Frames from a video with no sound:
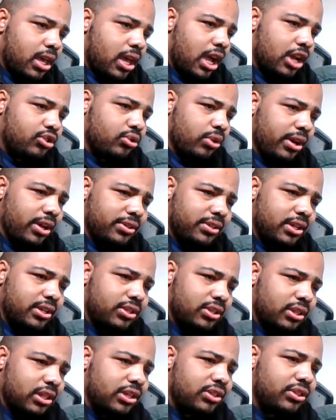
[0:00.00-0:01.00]
Atreus is
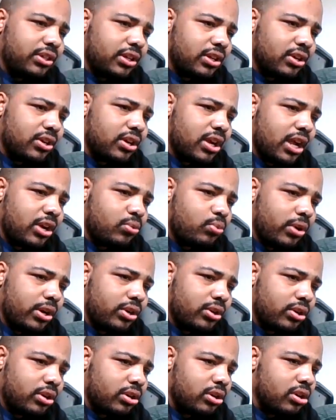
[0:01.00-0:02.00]
lithier and
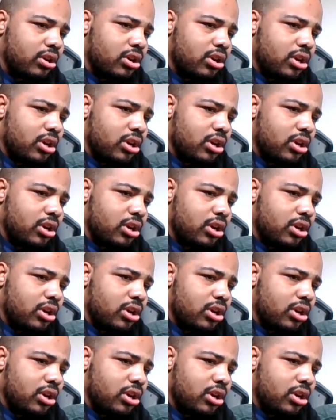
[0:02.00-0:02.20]
quicker,